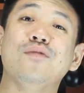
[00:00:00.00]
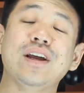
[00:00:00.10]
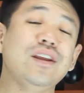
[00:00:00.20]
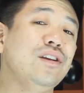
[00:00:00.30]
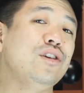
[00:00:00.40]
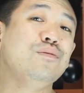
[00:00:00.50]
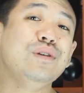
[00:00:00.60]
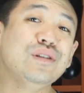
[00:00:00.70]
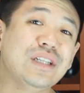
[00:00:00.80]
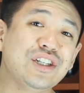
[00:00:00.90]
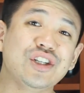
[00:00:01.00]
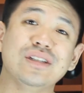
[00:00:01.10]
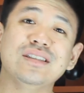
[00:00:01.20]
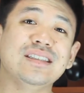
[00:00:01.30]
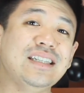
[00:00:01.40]
inviting you,
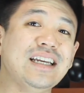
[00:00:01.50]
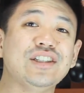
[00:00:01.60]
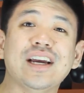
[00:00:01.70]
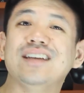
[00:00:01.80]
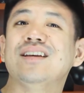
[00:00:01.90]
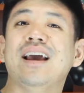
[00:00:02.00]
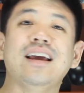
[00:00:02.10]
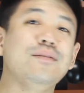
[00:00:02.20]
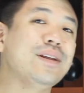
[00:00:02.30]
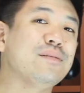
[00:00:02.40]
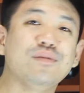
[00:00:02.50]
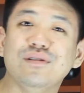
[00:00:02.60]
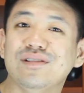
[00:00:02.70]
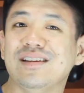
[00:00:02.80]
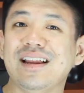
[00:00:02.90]
musicians and DJs, anybody that
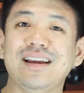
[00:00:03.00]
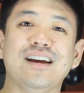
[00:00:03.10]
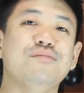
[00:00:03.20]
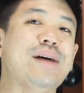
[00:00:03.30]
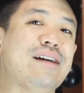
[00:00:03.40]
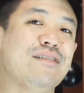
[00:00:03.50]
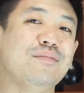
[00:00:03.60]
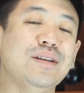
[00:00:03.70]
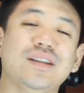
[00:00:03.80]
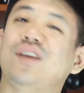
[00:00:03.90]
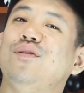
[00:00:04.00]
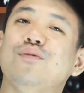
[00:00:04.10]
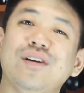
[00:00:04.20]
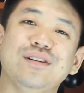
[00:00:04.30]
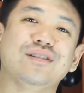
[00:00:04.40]
produces any kind of background music, if you
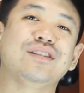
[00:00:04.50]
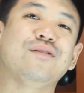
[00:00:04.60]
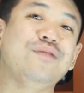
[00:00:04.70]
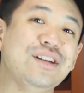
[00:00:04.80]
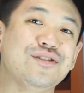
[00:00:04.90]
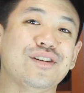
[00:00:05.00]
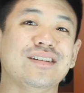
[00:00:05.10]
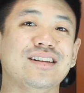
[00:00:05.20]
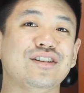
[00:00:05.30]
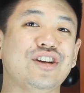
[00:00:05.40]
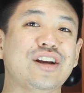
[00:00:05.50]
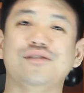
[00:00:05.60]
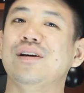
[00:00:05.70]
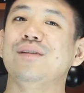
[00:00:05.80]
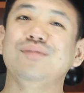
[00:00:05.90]
want your stuff featured on this
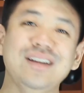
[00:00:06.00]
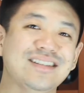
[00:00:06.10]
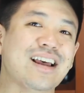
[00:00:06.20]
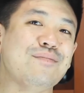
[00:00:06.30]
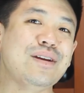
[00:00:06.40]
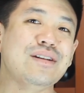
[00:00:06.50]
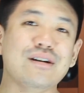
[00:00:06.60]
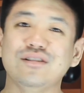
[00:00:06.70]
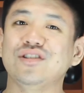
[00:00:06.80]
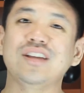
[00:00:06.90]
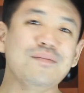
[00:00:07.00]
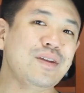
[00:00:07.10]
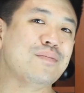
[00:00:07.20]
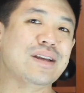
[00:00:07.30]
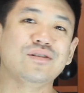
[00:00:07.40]
channel, please let me know. Just send
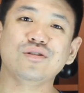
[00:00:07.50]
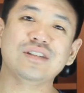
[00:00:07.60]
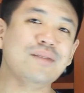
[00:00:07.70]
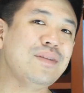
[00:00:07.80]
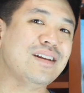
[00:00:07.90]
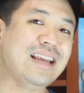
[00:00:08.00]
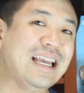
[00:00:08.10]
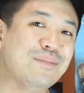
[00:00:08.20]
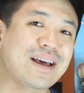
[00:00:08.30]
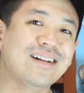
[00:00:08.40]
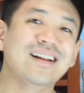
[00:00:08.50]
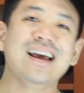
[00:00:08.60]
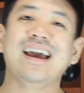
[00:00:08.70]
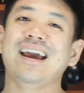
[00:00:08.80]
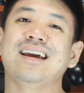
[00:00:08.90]
me a message, send me an email,
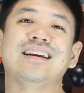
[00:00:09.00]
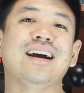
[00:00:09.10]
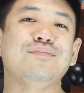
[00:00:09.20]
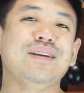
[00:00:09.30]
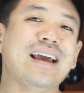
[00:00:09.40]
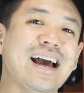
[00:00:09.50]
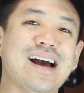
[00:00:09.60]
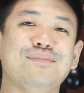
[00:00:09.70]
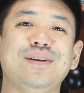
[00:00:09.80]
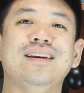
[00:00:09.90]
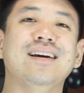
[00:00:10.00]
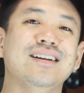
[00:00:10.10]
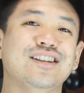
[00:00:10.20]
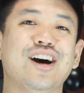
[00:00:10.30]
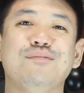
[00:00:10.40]
and I'd be happy
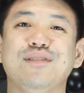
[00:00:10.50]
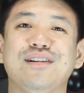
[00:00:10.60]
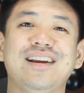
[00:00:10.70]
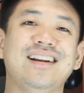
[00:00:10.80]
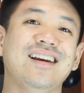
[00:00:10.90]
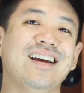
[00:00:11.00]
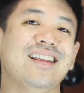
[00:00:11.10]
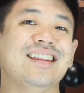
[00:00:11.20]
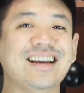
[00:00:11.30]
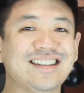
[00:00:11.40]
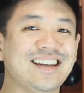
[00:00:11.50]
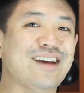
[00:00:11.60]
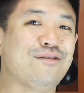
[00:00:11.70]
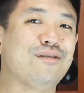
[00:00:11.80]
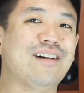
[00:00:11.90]
to upload it. Thanks
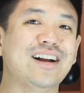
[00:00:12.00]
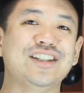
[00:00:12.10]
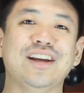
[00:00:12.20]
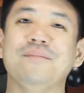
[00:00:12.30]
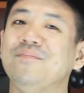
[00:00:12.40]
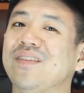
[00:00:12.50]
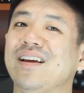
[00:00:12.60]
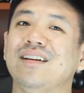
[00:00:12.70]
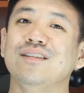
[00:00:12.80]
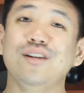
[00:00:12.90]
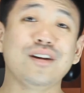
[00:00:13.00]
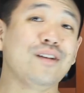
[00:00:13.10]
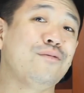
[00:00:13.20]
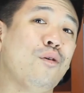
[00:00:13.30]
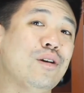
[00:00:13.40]
again for watching.
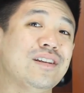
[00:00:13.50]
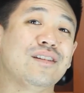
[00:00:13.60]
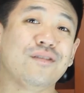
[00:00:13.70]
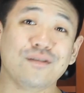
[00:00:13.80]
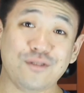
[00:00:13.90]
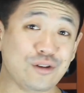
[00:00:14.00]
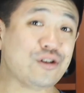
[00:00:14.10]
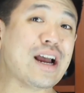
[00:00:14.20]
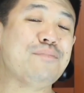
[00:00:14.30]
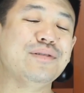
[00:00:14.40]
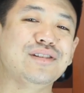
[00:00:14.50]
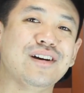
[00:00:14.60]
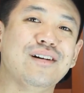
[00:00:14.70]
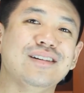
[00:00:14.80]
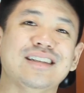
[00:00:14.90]
Looking forward to the future
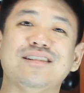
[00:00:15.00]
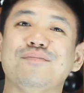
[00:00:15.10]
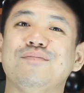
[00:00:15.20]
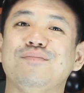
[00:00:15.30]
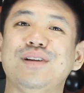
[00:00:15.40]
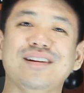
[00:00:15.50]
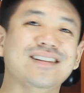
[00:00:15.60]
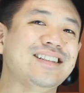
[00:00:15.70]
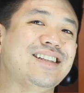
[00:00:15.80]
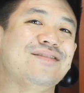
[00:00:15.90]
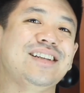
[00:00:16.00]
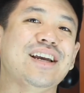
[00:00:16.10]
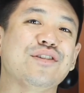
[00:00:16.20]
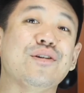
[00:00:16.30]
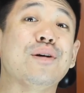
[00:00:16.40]
episodes as I'm putting all this stuff
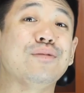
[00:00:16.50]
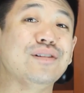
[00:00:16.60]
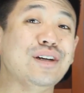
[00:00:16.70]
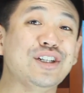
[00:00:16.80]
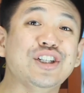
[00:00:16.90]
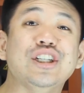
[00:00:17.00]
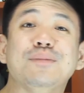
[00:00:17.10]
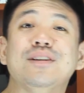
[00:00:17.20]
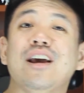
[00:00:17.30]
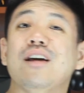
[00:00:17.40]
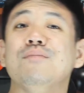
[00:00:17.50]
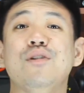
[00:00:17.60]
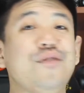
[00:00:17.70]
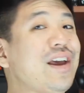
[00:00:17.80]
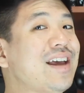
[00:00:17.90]
together on relationships,
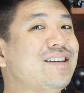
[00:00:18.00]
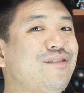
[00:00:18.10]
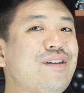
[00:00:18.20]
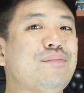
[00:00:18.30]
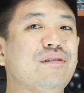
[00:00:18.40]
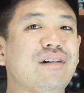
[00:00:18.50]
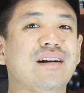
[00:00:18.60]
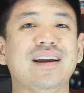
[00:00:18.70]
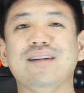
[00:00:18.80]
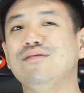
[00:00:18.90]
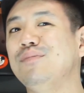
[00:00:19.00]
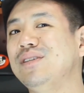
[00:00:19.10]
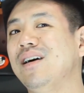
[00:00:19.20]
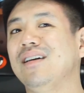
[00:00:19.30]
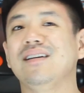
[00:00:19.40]
moving into February, and we'll be
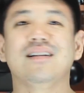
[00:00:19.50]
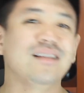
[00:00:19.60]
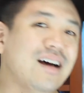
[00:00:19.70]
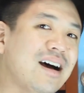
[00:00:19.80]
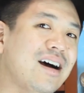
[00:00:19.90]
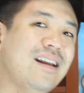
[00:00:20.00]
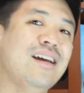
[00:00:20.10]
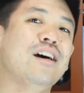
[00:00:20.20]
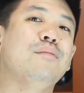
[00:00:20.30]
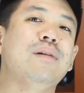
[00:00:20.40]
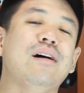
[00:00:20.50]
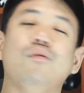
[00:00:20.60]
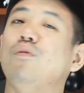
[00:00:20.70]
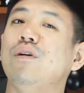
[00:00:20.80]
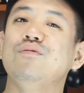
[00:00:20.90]
talking a lot
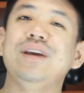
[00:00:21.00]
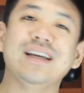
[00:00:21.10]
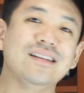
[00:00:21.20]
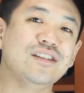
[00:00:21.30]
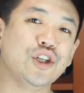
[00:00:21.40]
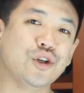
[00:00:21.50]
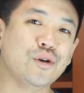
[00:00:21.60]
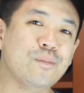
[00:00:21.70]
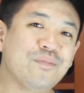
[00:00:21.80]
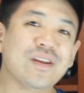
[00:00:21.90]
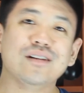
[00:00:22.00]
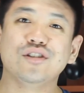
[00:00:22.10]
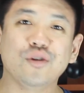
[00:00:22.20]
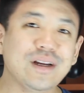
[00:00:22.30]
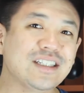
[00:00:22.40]
about what we can do
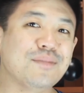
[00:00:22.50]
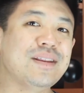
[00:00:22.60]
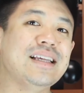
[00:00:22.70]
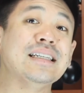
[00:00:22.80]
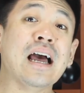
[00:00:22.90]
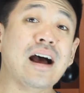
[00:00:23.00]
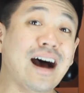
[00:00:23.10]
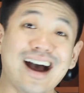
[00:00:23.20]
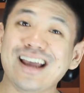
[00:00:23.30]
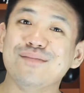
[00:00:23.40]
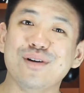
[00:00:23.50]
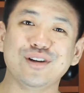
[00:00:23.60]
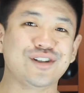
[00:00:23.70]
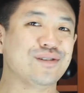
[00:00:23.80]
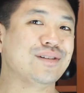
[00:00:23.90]
during some of these high
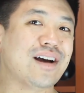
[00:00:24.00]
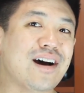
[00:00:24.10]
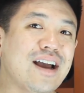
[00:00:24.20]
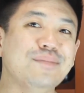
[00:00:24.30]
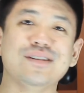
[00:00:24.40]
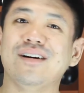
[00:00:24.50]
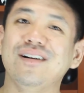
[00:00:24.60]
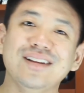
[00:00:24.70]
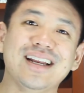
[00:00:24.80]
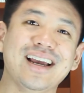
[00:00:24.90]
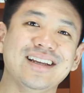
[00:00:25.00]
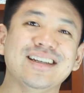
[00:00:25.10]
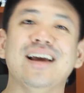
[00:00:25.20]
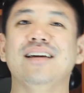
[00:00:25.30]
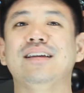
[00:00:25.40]
emotional times and
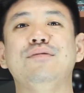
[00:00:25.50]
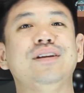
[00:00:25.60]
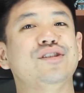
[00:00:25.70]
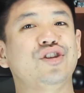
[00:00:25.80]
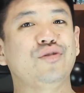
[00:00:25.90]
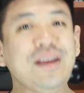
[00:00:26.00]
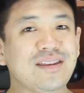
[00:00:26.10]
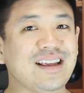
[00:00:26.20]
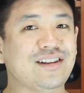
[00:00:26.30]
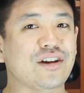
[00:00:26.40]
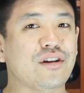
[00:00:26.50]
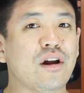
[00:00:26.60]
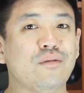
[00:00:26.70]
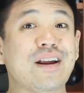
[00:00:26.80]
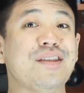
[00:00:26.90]
holidays that we can strengthen each
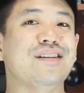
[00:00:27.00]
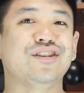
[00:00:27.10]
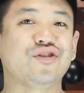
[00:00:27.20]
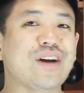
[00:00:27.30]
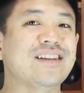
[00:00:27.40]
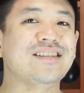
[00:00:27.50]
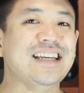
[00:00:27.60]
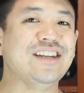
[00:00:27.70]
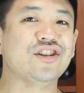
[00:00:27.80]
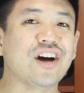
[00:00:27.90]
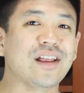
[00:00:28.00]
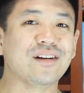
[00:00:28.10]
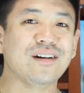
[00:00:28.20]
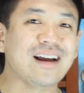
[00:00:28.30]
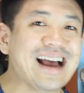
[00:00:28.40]
other rather than stress each
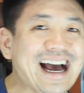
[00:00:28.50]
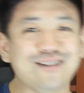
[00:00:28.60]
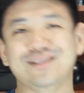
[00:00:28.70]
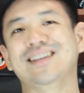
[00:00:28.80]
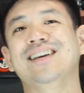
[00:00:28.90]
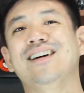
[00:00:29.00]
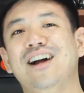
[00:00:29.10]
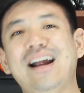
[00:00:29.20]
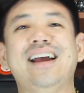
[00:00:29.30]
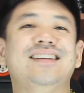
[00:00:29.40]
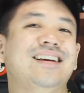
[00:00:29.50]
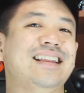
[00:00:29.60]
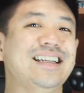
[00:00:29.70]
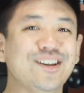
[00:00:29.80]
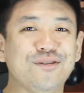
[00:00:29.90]
other out. All right,
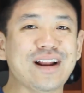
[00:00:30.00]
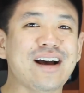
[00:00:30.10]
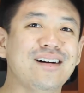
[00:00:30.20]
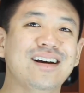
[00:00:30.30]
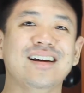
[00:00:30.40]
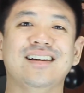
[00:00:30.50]
that's it for now.